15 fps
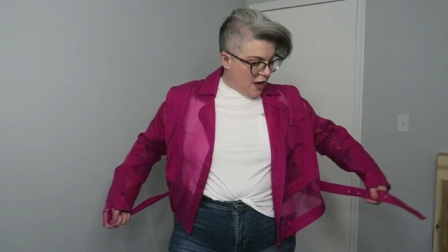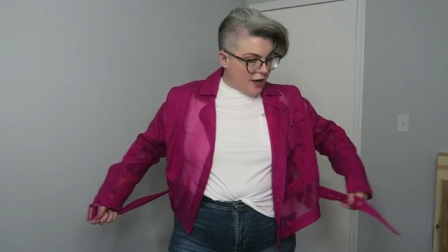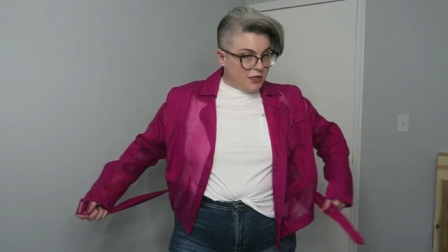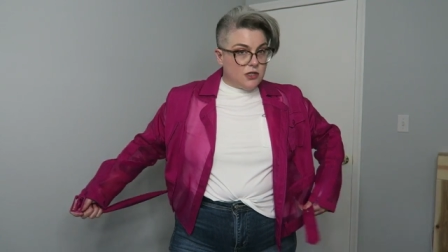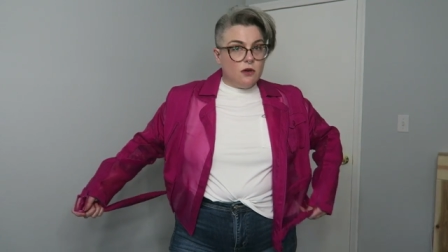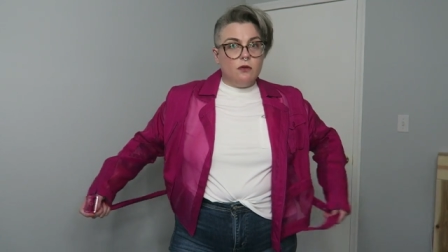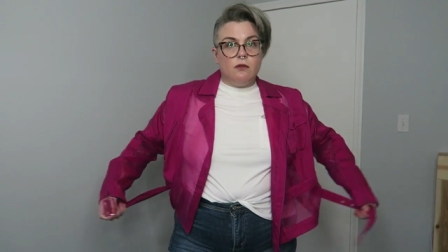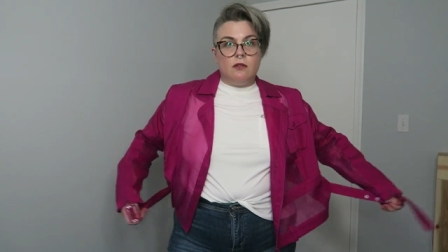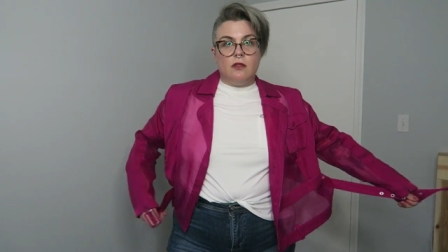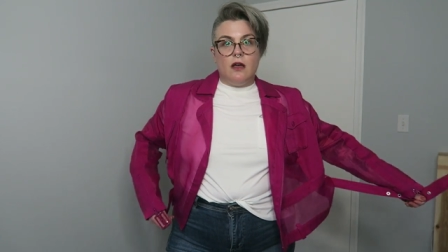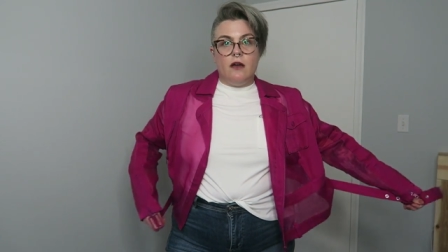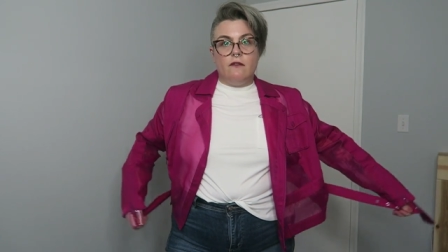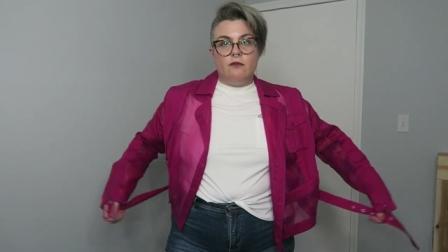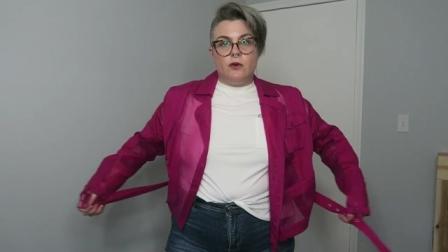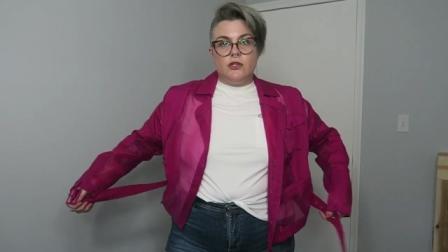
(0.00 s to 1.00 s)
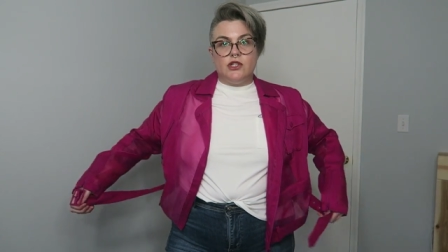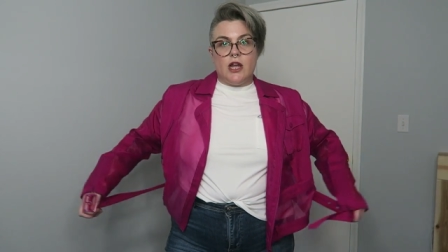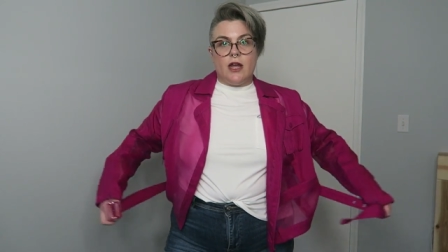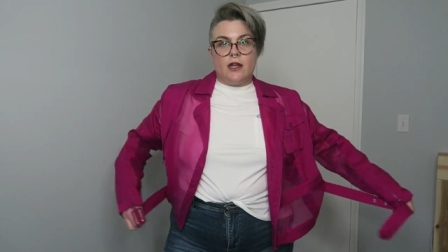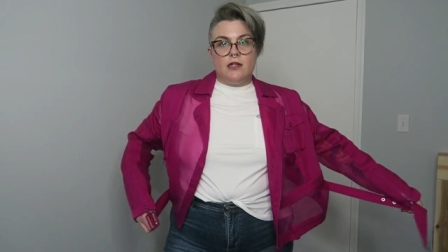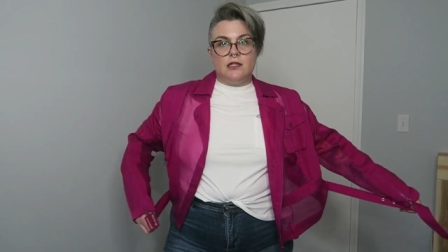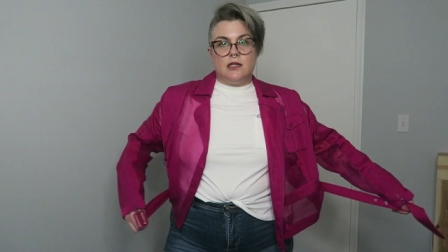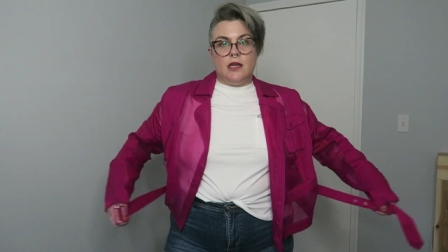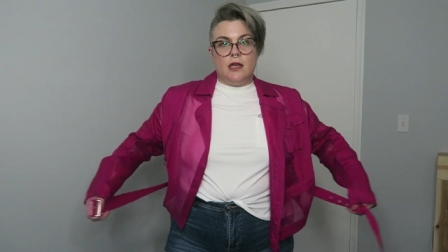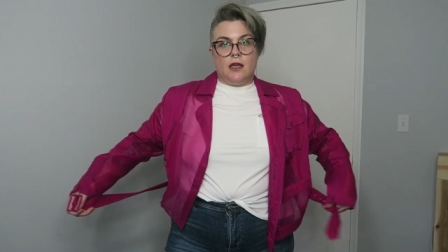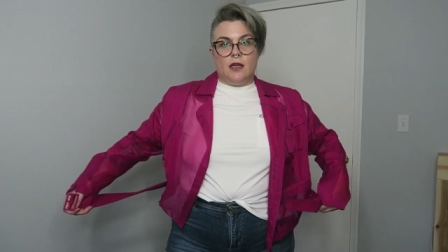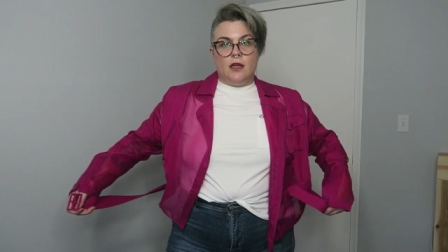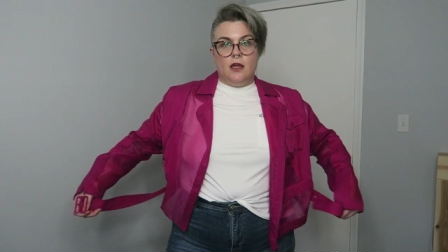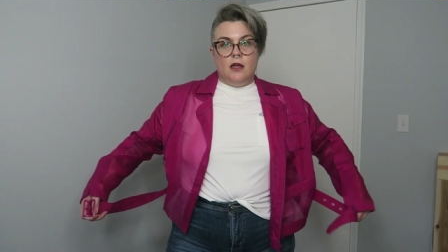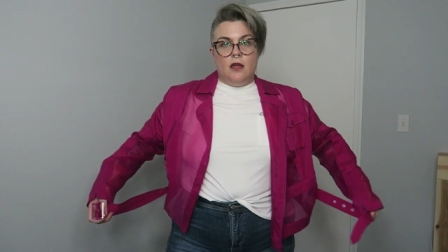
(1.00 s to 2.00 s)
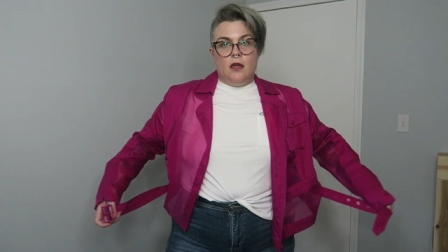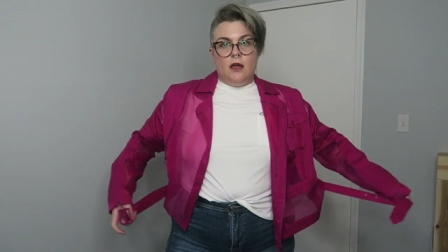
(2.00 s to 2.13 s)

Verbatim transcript: I don't love when jackets like,